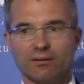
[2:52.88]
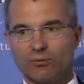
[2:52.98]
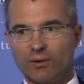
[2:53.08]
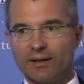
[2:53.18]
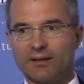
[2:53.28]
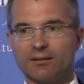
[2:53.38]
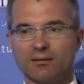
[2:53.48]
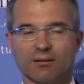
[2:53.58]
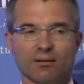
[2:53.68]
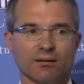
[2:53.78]
quite
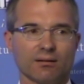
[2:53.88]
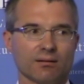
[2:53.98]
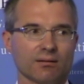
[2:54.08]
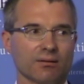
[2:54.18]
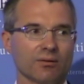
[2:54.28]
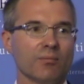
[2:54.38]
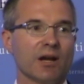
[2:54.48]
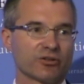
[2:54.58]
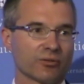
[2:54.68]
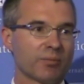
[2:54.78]
uh, on a
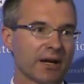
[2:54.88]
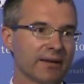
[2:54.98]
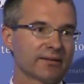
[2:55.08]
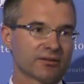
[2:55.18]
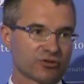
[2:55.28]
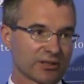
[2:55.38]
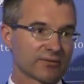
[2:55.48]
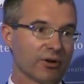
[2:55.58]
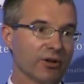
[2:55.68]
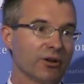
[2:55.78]
measured pace, just
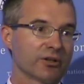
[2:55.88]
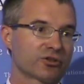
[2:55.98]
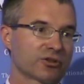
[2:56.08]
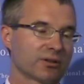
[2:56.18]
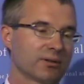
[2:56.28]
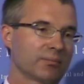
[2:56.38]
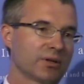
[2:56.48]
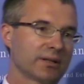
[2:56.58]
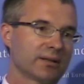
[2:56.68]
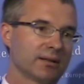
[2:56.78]
one notch,
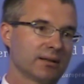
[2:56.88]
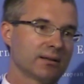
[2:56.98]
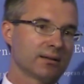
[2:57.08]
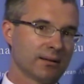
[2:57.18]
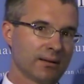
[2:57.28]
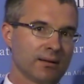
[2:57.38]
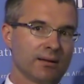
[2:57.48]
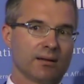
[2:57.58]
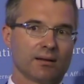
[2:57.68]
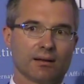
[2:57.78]
but
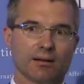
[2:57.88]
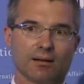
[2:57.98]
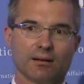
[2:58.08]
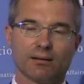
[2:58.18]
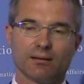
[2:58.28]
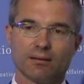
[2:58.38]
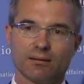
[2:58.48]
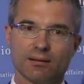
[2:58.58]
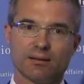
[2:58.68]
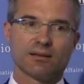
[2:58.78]
uh, uh,
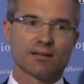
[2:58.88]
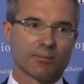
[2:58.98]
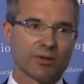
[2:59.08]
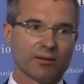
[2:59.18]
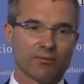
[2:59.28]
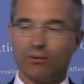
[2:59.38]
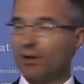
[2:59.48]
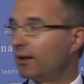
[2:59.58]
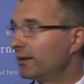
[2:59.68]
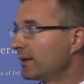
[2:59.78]
it's a double,
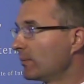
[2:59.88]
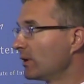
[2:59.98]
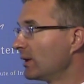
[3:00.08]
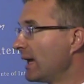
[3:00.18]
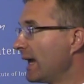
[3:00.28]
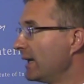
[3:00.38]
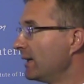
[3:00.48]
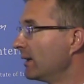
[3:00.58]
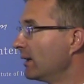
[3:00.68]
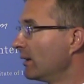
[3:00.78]
uh, double
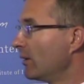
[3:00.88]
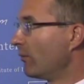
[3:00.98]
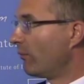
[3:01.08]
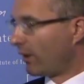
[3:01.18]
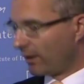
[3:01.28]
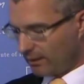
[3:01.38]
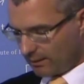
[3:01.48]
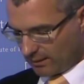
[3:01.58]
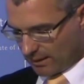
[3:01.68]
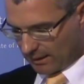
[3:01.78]
A one
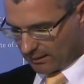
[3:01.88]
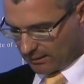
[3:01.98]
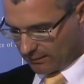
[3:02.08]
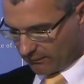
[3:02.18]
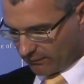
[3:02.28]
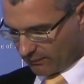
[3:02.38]
negative.